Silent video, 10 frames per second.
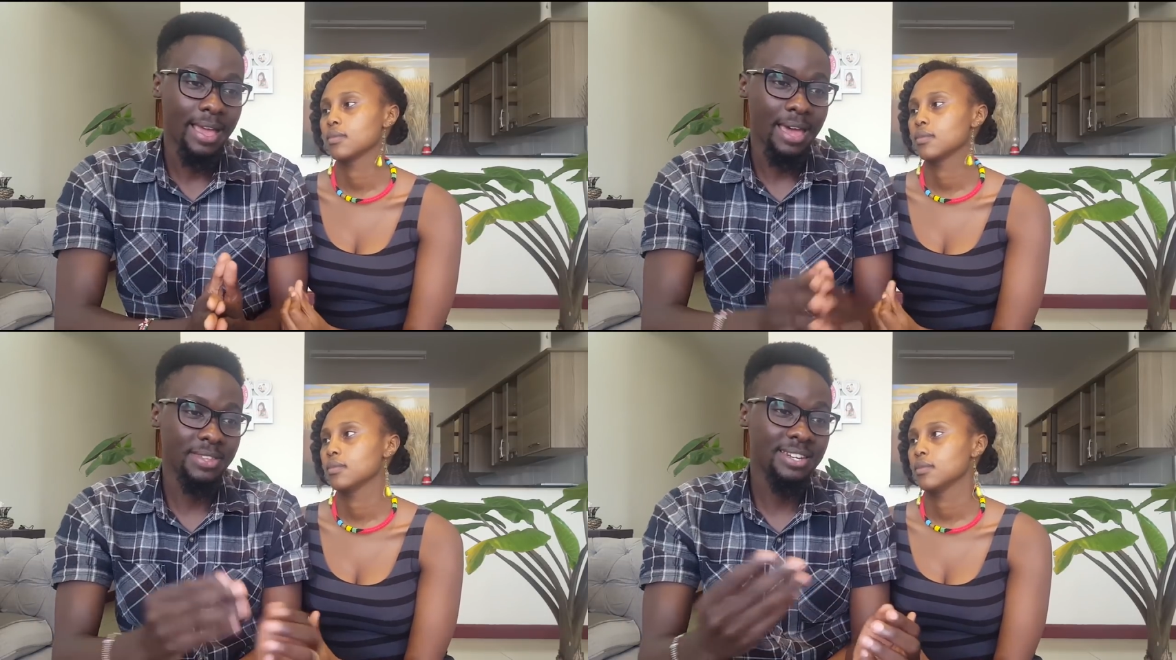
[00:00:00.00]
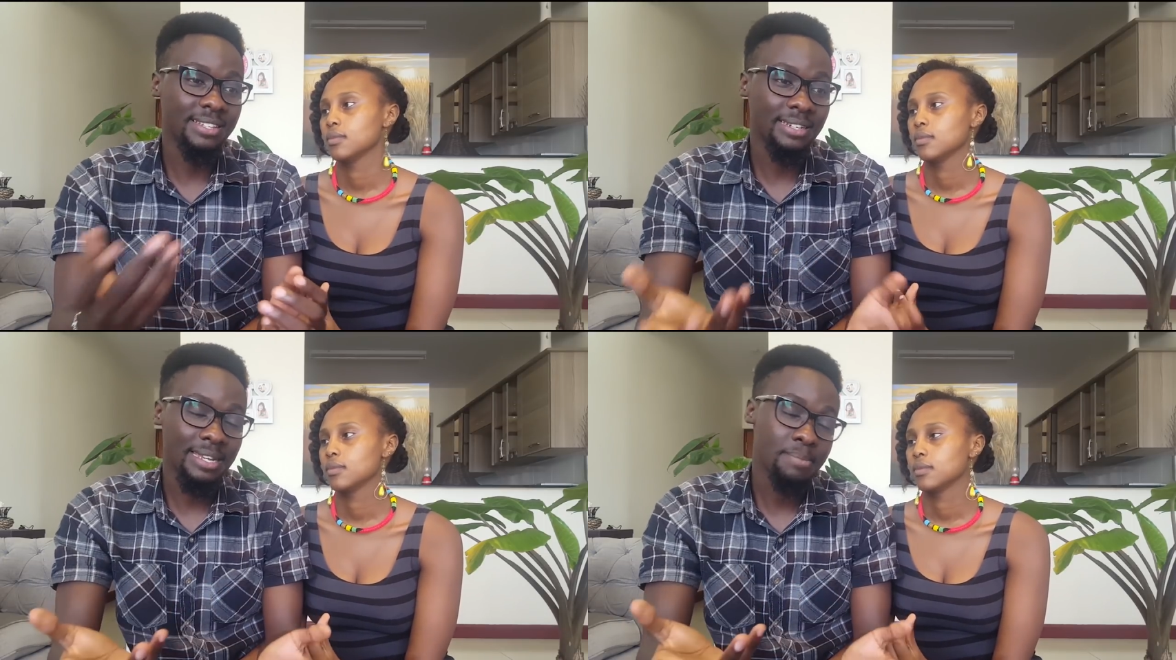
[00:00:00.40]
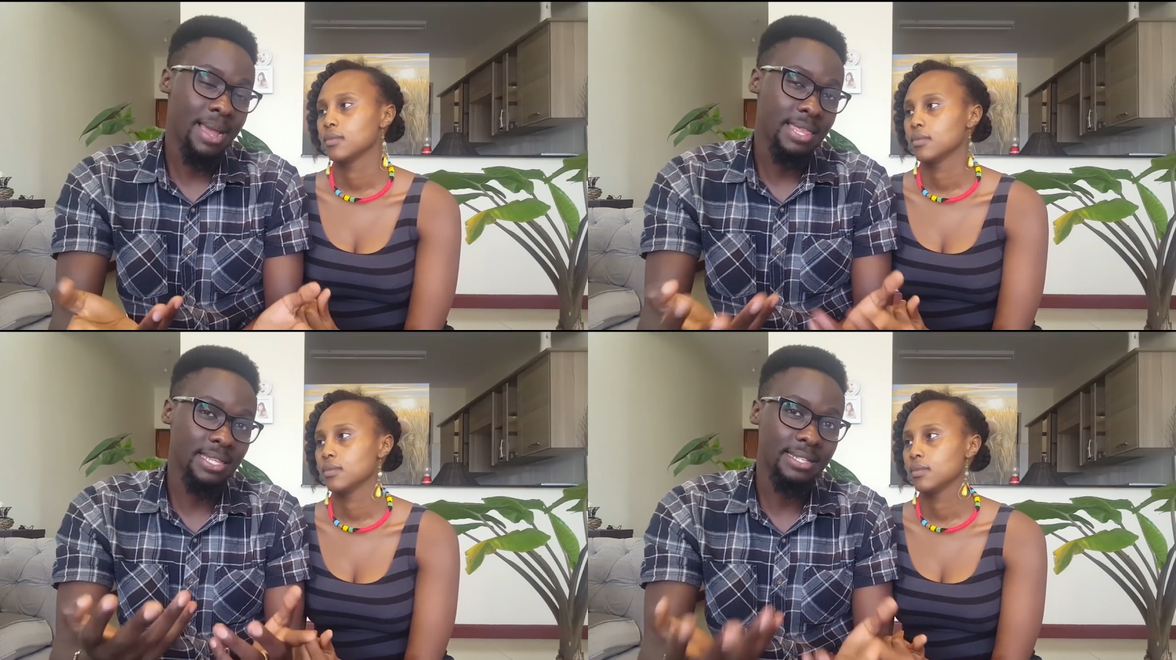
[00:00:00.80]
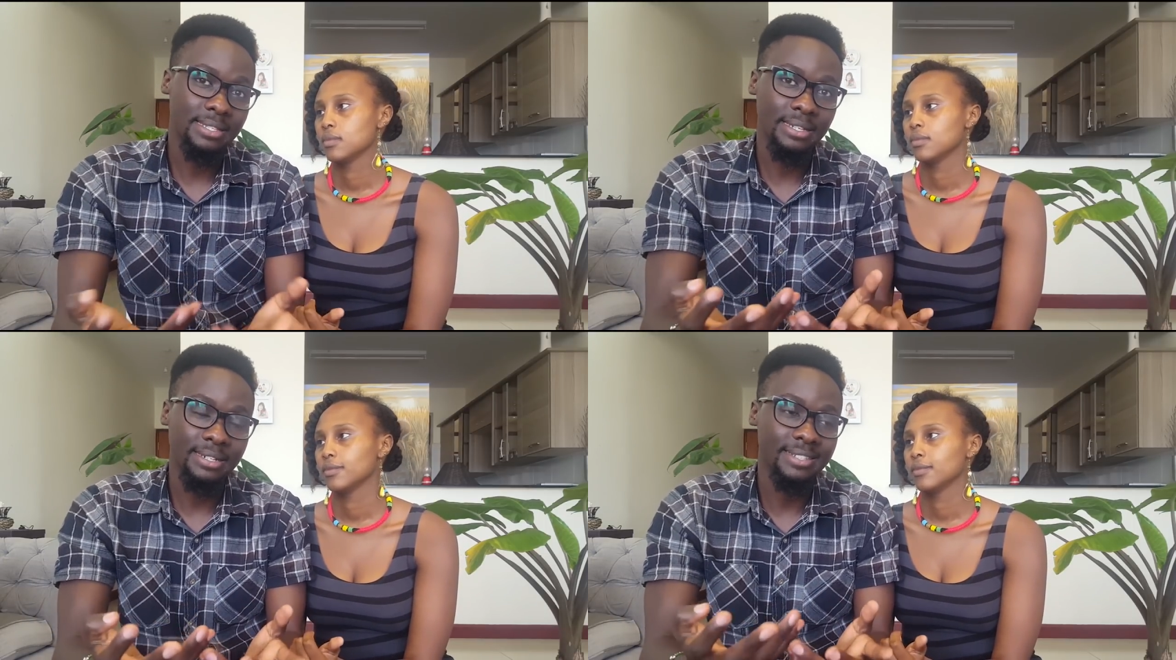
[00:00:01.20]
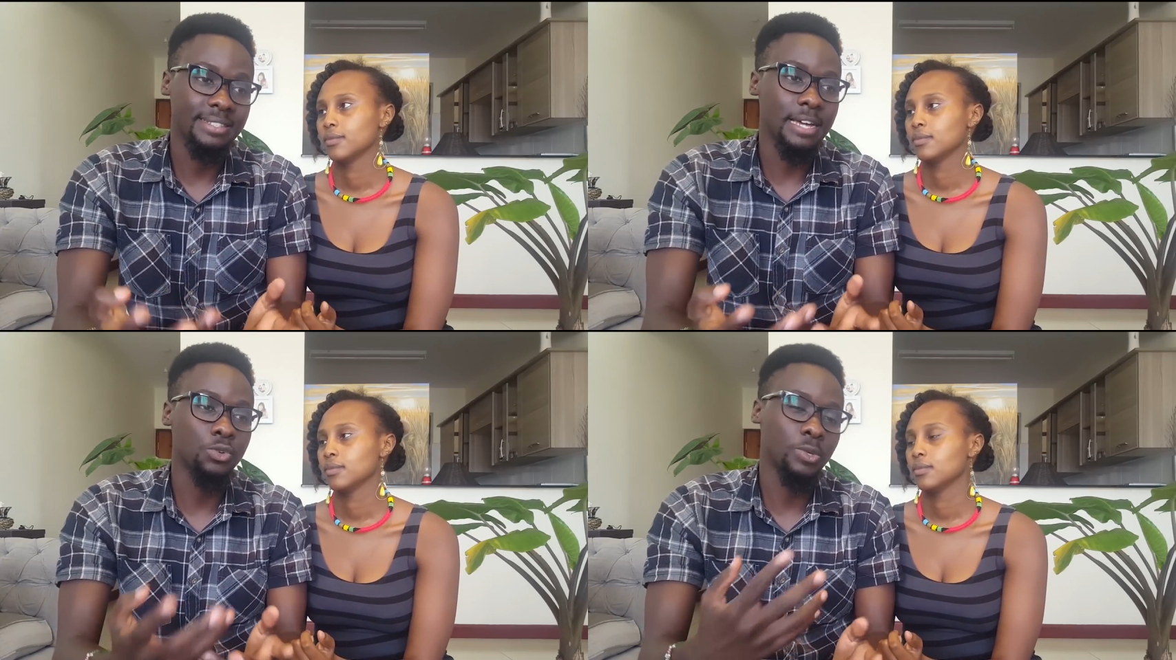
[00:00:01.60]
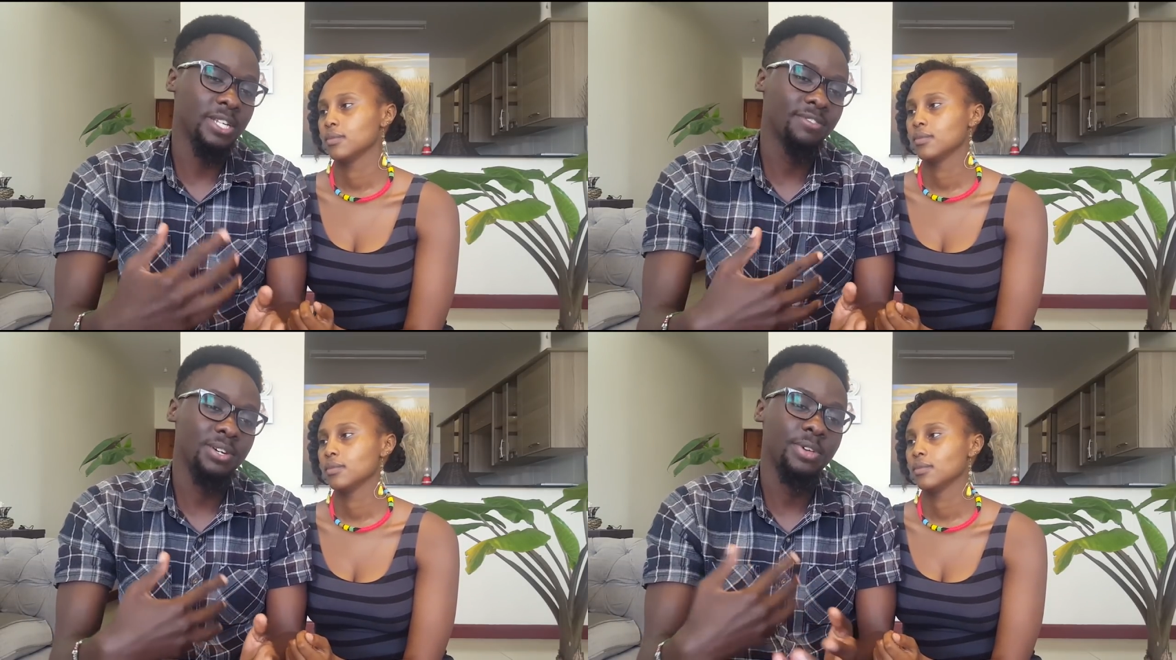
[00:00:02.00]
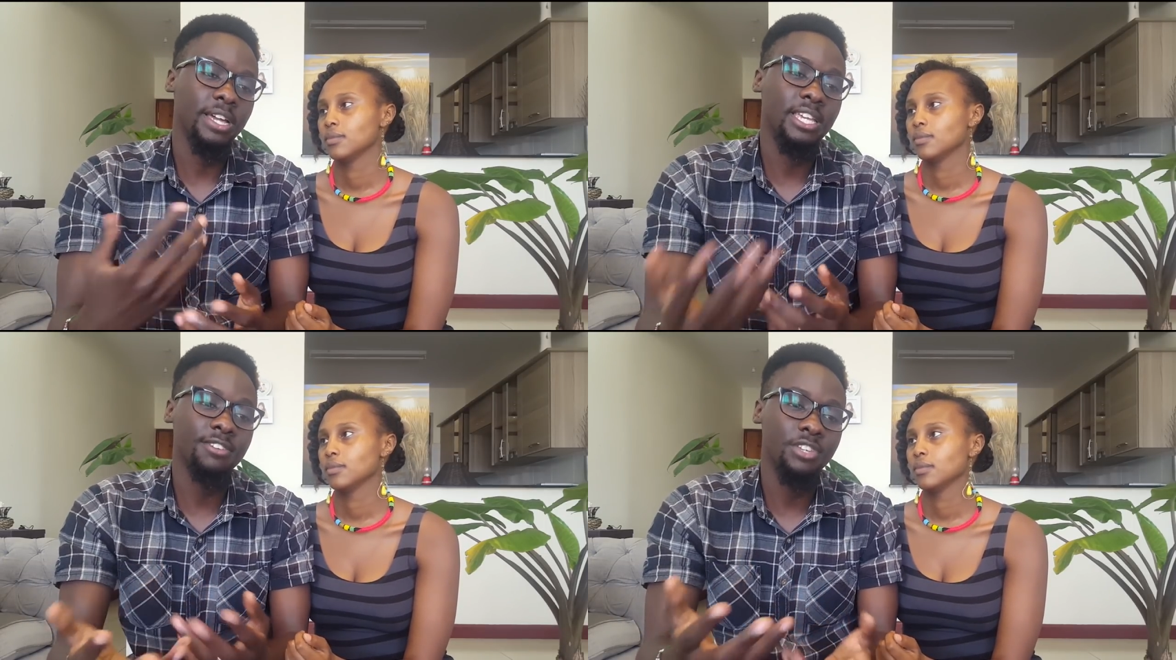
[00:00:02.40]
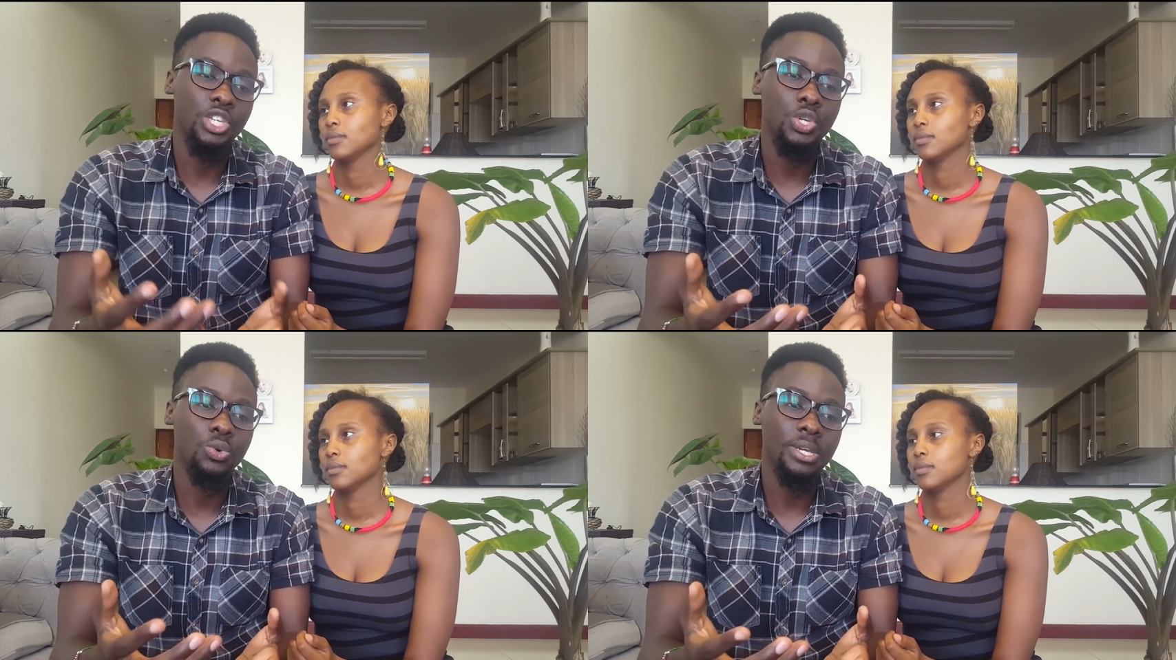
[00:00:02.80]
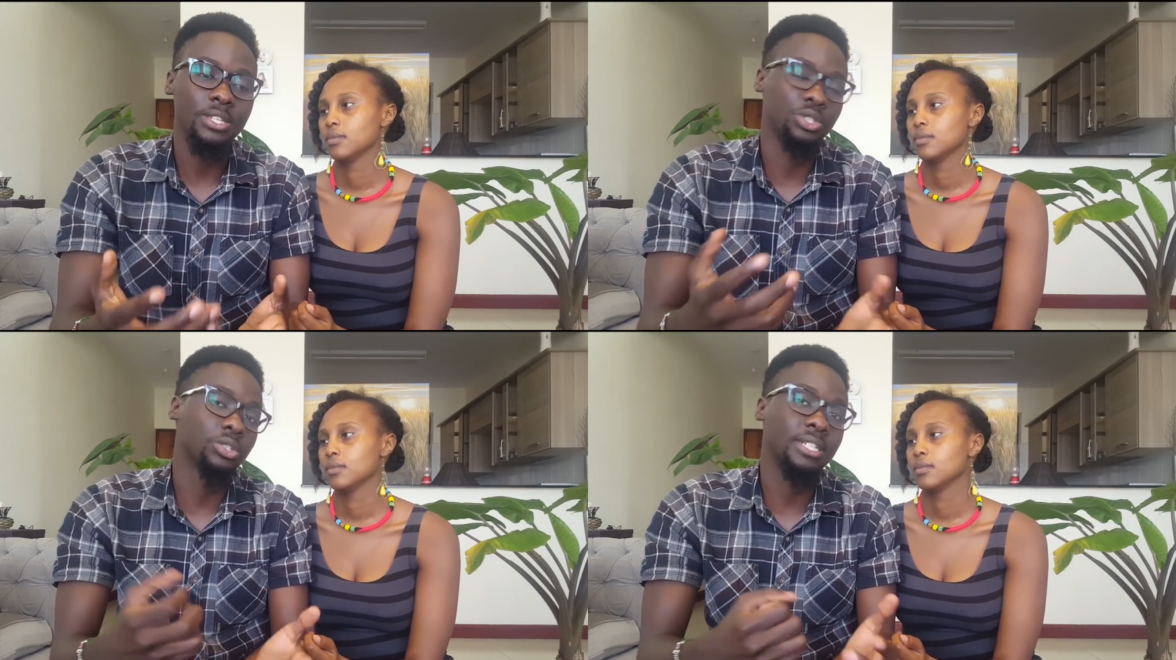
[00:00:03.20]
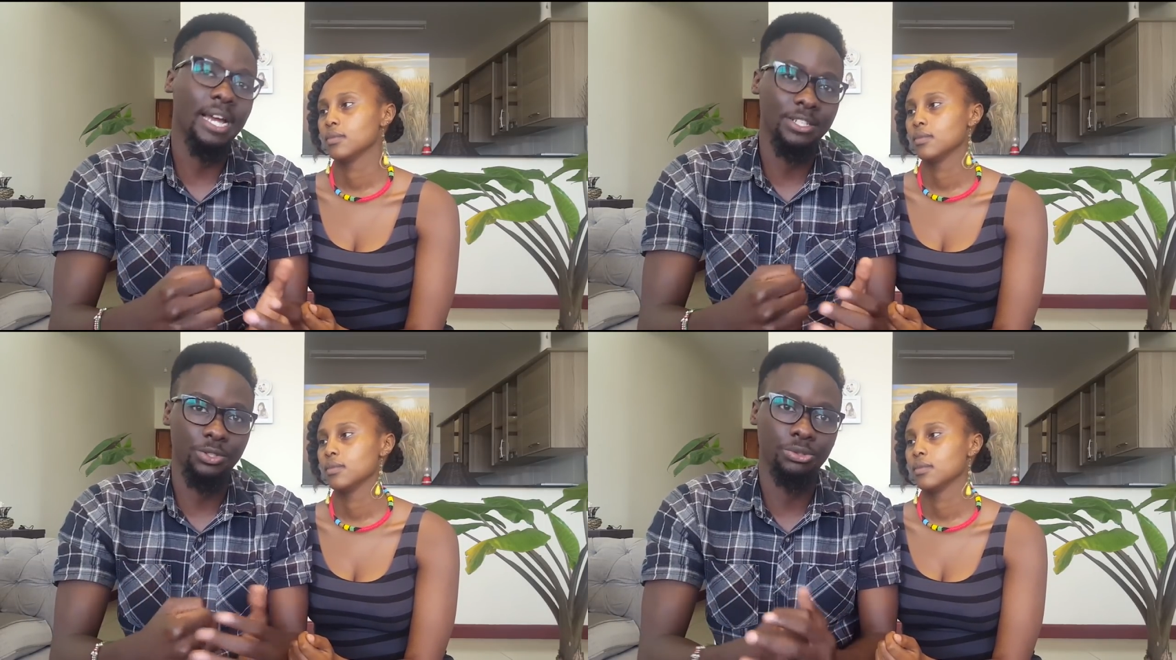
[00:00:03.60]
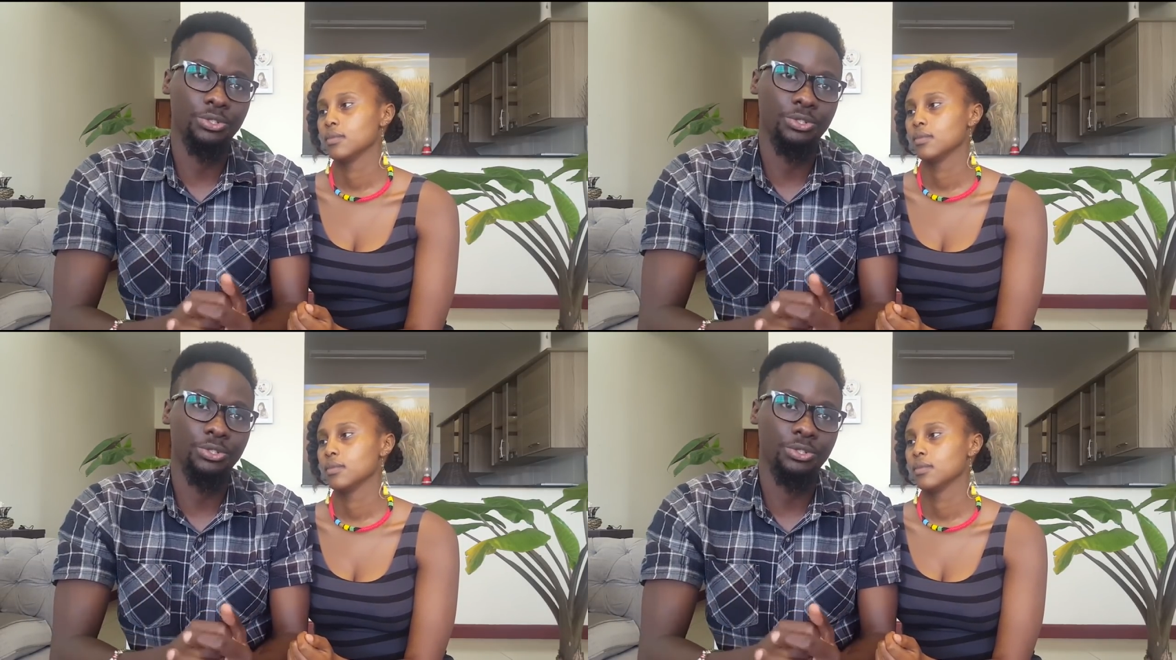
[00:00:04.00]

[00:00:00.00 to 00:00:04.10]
Speaker 1: And the disclaimer in this series that whatever we are giving you is not cast on